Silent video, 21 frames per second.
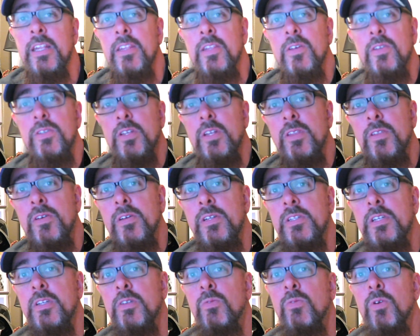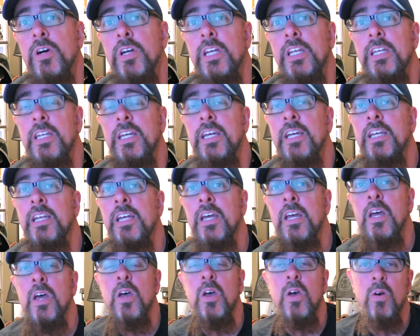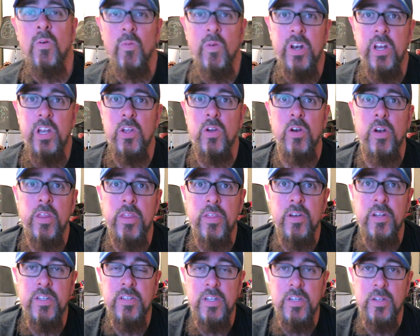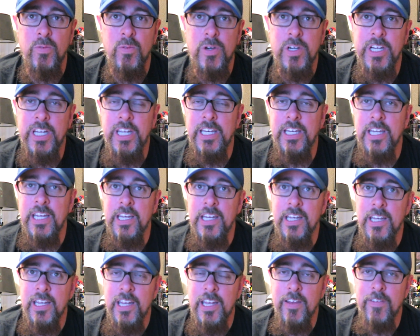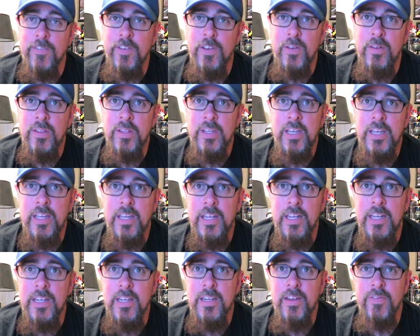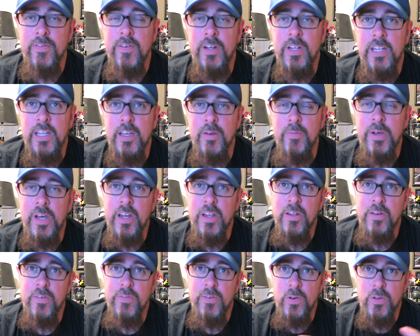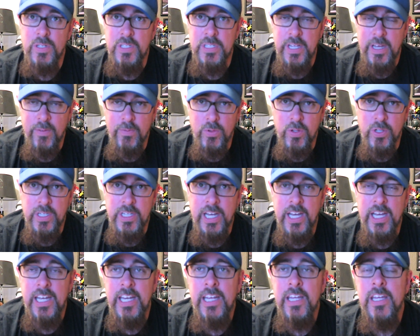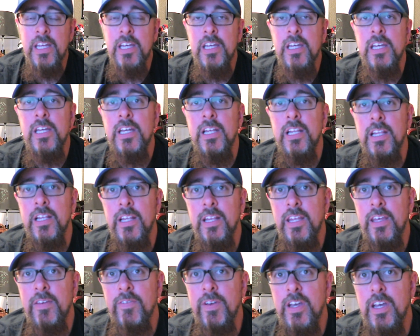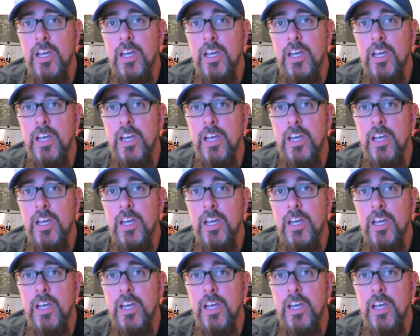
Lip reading: those are thoughts on The Walking Dead. What are your thoughts on The Walking Dead? If you think differently about other folks that will die, leave a